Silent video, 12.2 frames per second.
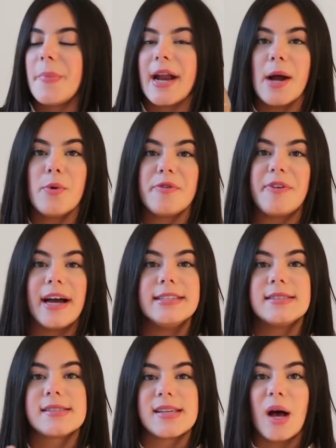but I will
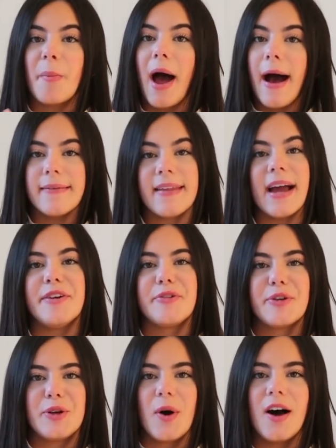find some online
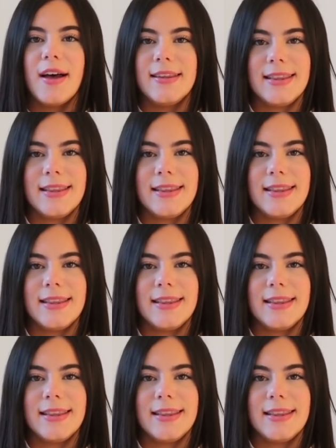for you all